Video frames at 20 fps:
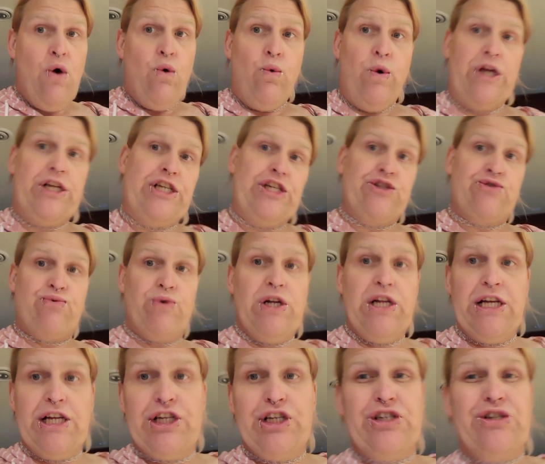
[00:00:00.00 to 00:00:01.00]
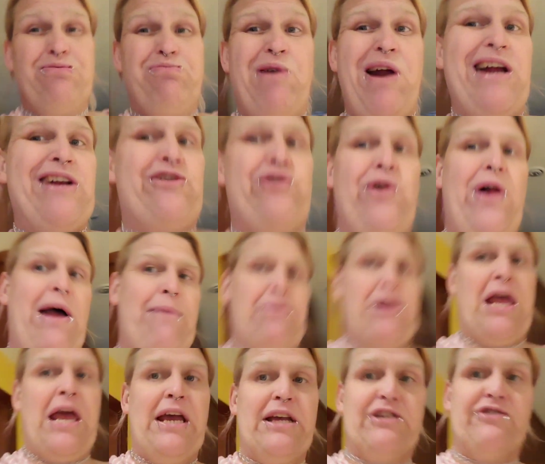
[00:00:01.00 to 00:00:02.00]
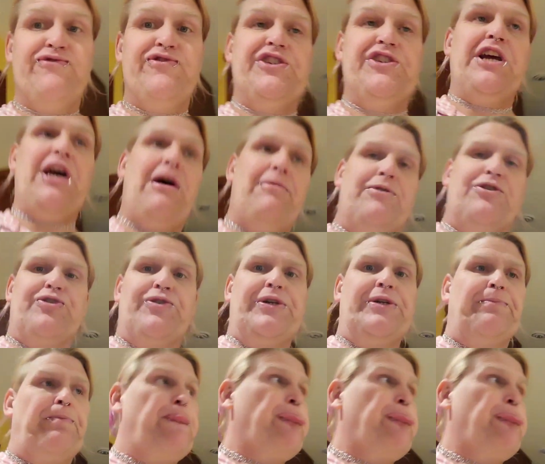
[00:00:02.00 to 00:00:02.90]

which is really just a practical application of geometry.